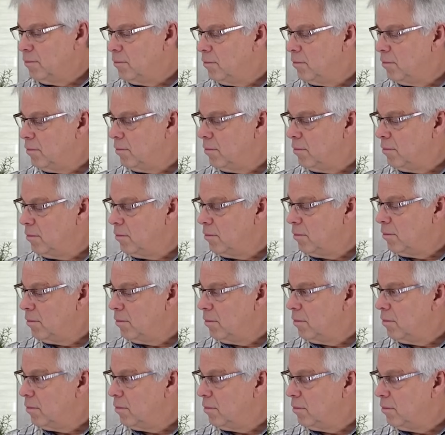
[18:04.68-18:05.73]

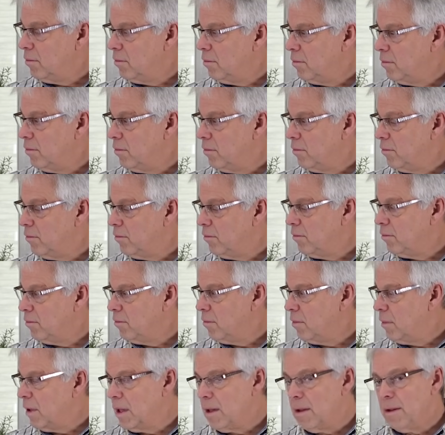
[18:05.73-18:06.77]

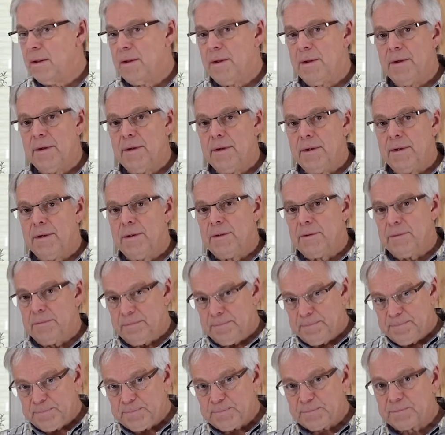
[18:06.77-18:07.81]

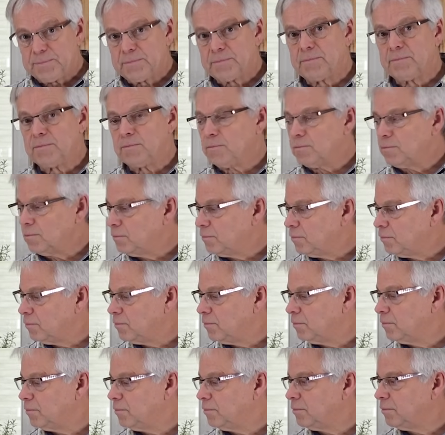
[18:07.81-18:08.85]

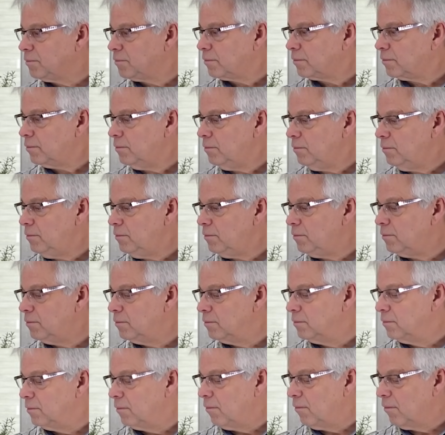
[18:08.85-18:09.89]

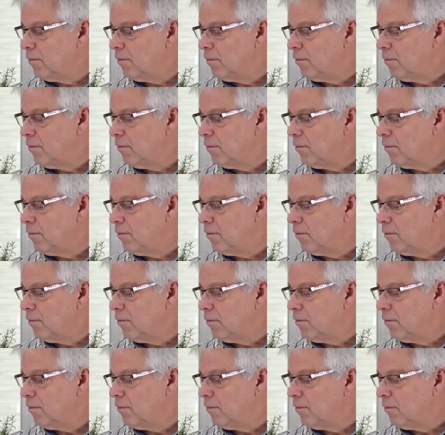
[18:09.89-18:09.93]
(not speaking)